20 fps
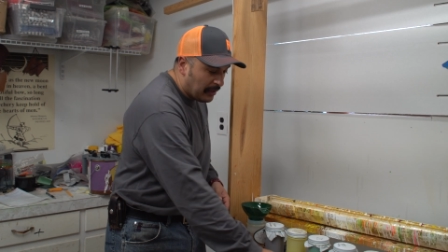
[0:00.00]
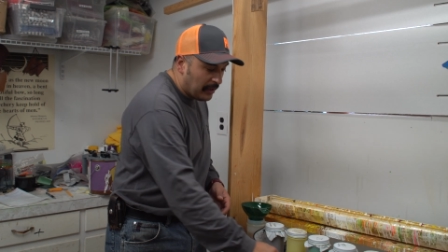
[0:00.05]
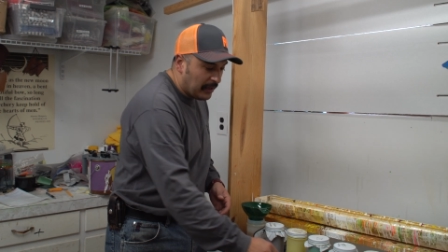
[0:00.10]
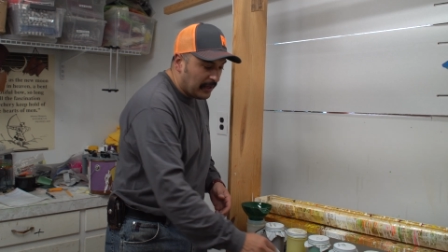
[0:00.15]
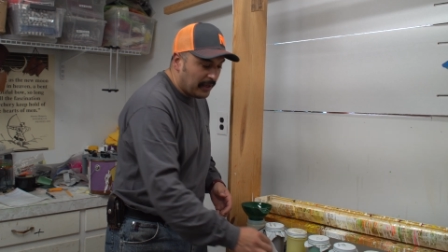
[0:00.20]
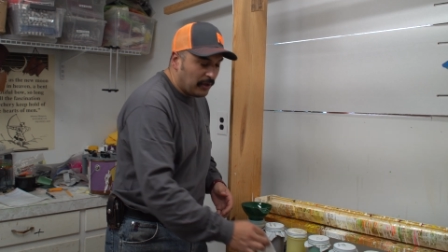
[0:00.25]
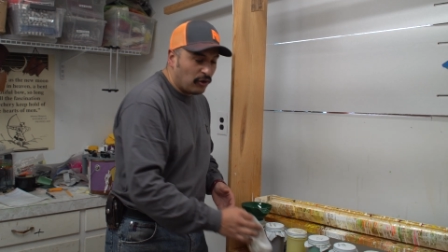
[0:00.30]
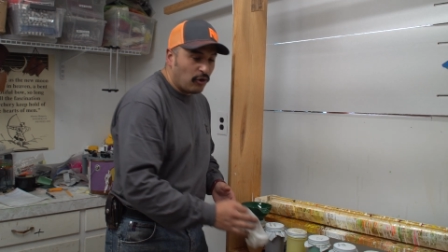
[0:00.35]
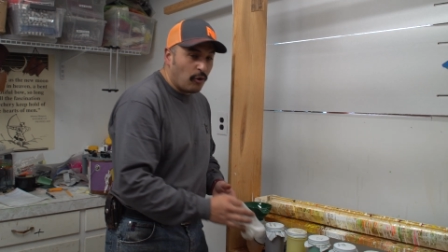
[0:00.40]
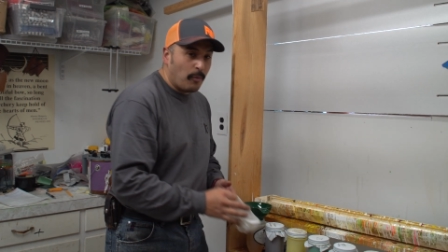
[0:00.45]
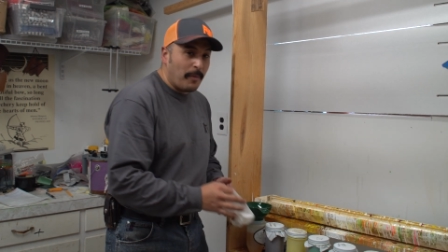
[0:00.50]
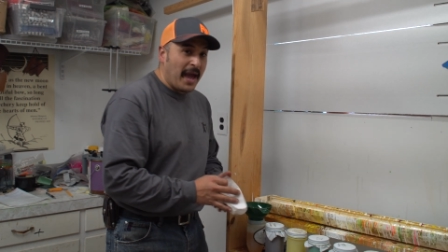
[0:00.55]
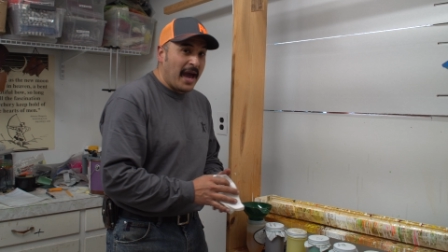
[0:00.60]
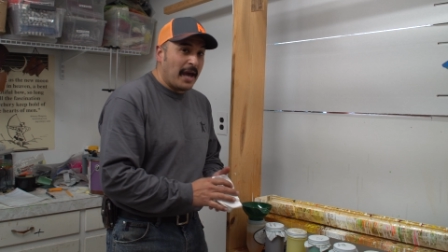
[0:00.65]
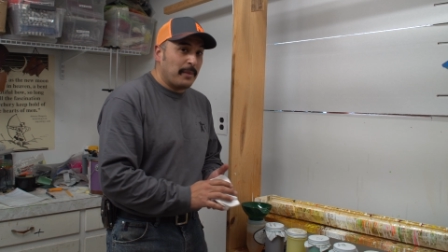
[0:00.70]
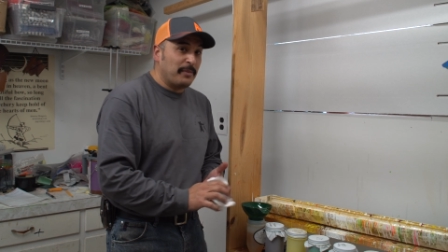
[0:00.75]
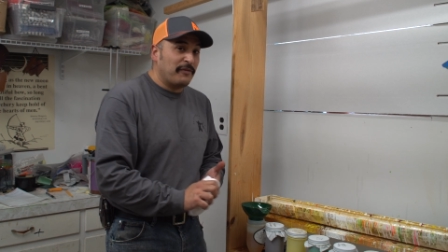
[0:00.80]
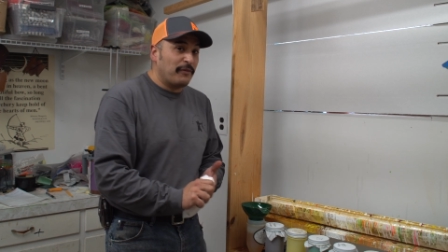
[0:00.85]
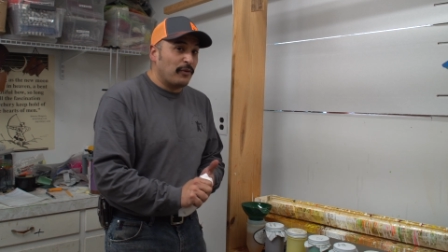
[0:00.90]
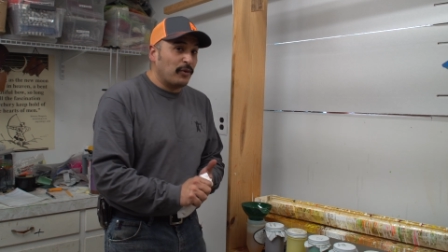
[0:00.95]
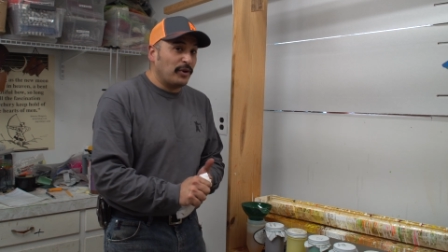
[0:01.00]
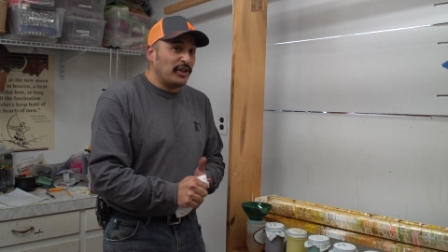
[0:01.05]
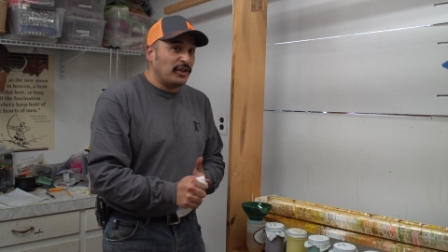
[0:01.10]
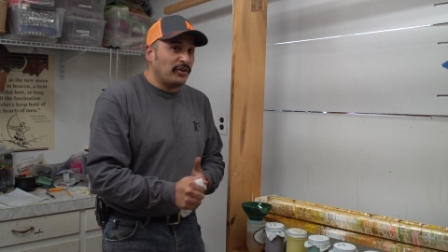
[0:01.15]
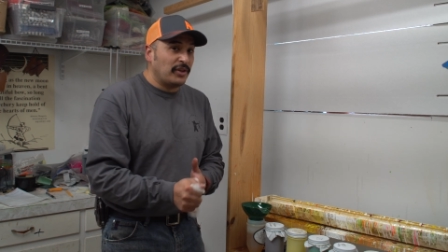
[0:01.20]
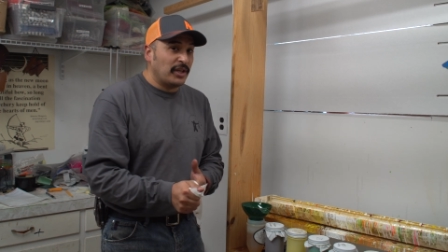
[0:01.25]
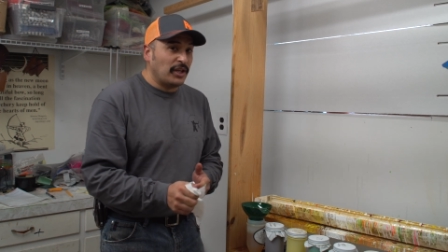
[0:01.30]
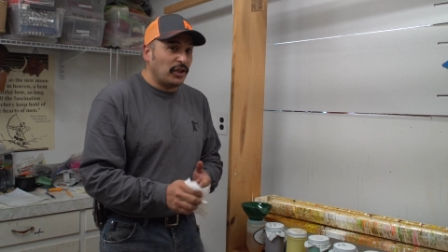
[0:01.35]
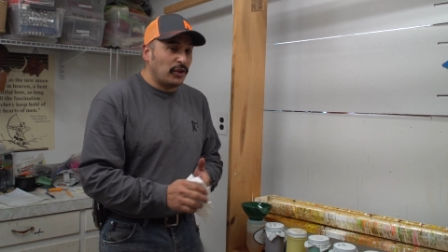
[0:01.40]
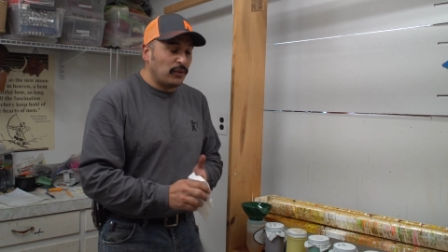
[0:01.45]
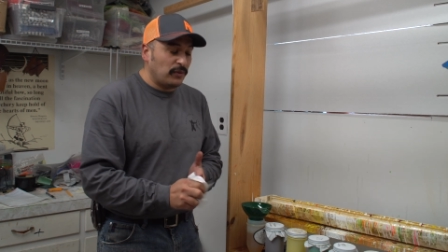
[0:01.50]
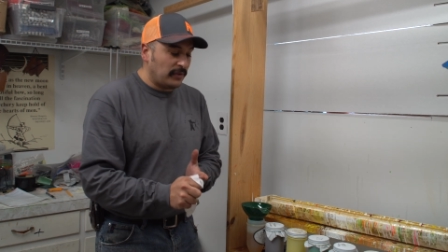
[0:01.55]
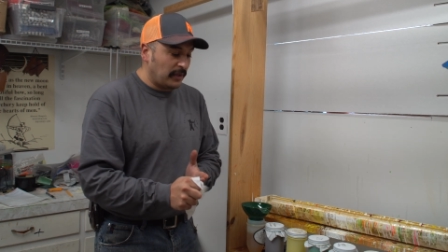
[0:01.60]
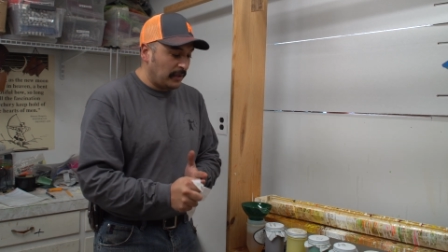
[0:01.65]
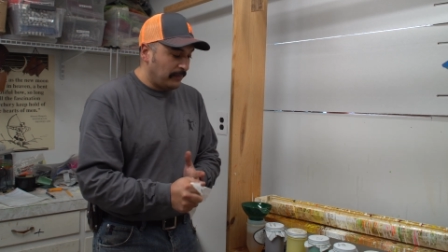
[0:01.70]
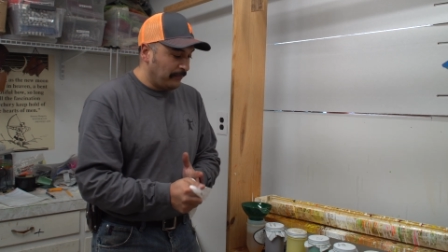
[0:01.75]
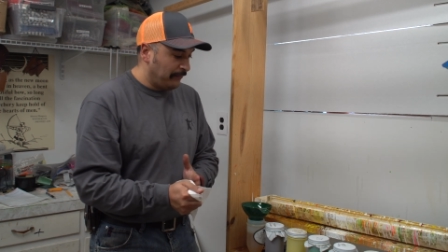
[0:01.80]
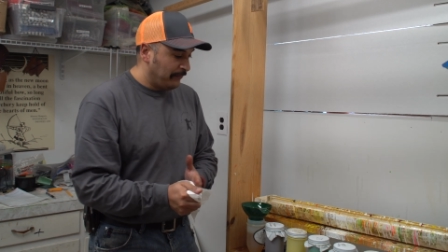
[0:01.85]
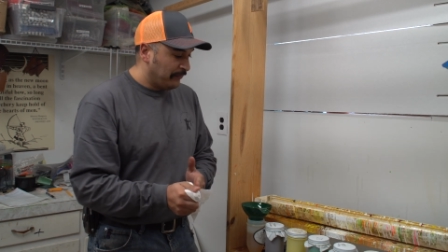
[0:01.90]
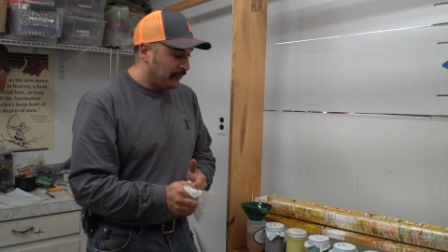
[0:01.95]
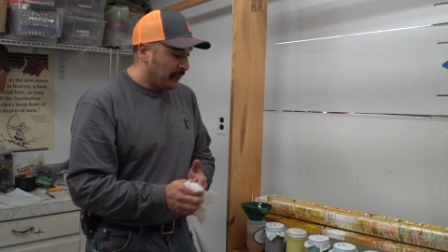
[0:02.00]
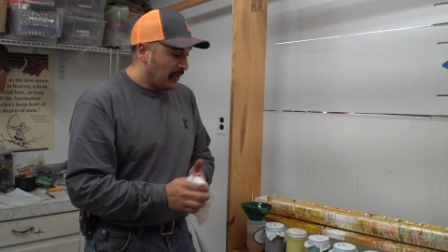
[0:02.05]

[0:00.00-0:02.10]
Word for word: Uh, it'll go bad before you can use it.